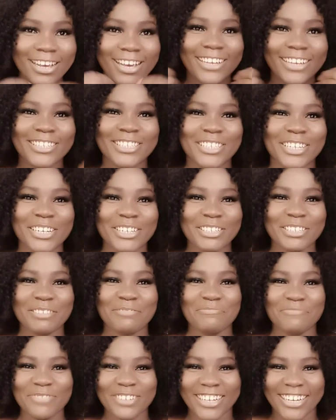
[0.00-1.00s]
Excuse
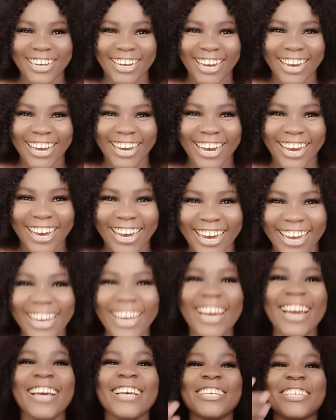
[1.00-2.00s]
me.
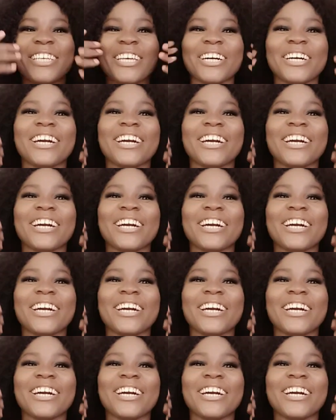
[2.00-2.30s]
So